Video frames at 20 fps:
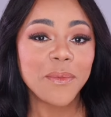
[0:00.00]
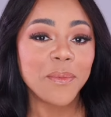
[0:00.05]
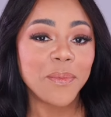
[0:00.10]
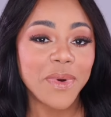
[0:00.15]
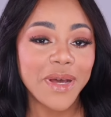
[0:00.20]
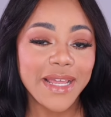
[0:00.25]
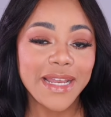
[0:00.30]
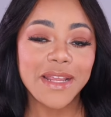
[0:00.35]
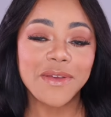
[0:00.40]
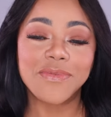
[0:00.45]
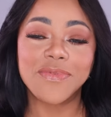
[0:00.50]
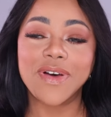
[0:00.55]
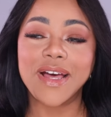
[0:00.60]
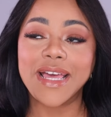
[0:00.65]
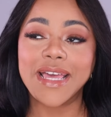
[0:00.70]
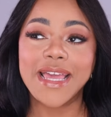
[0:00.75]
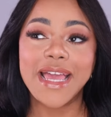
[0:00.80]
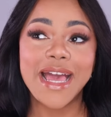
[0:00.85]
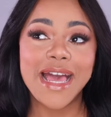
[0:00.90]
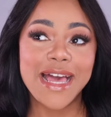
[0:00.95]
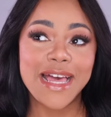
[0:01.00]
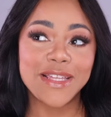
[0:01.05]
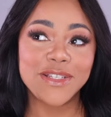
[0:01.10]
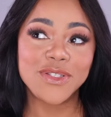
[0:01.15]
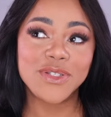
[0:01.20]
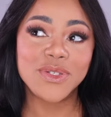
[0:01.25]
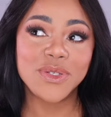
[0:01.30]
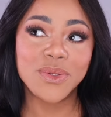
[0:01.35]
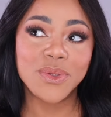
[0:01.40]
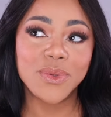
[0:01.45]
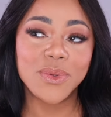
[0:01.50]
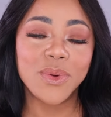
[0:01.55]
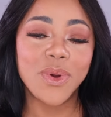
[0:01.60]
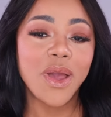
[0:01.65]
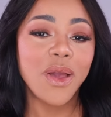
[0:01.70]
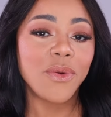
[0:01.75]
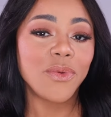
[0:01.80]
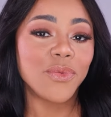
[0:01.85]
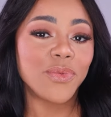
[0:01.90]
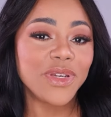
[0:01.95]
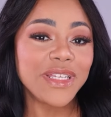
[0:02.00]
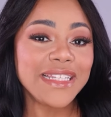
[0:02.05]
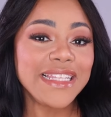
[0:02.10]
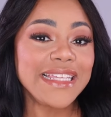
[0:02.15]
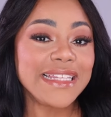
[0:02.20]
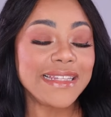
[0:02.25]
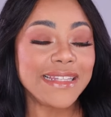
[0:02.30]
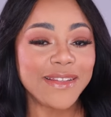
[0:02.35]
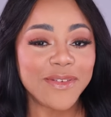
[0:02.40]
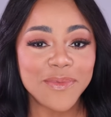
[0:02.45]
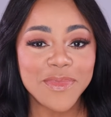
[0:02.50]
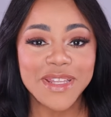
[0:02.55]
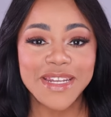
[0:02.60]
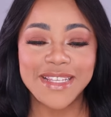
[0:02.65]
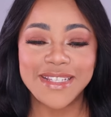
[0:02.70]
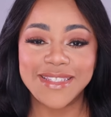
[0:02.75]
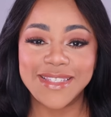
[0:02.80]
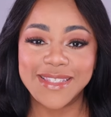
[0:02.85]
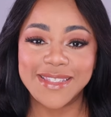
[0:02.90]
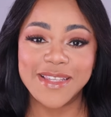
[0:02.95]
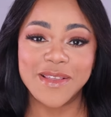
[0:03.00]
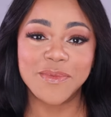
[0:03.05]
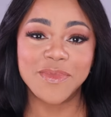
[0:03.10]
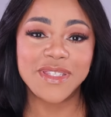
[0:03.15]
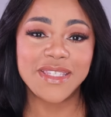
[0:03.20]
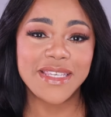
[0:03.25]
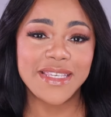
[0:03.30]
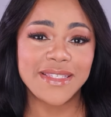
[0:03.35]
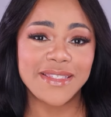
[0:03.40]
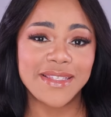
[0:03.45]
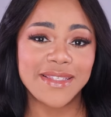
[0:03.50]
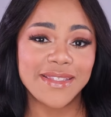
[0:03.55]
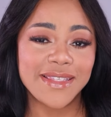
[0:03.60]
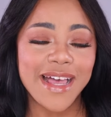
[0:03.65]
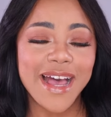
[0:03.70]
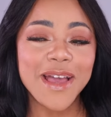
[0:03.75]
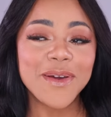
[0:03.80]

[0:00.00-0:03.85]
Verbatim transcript: But if I had to really limit it to some seasons,